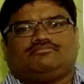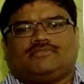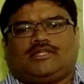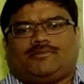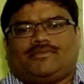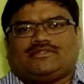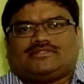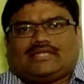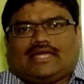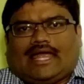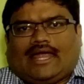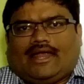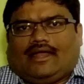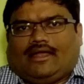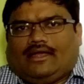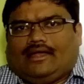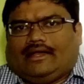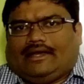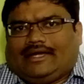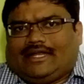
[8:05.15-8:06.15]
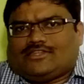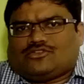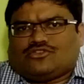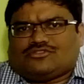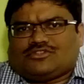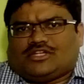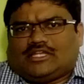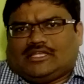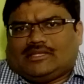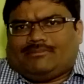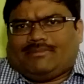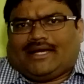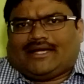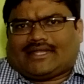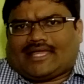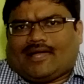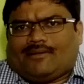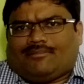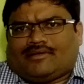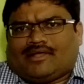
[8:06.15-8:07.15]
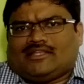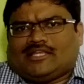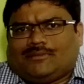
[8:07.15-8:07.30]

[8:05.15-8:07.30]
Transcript: That means dissociate in the blood capillary,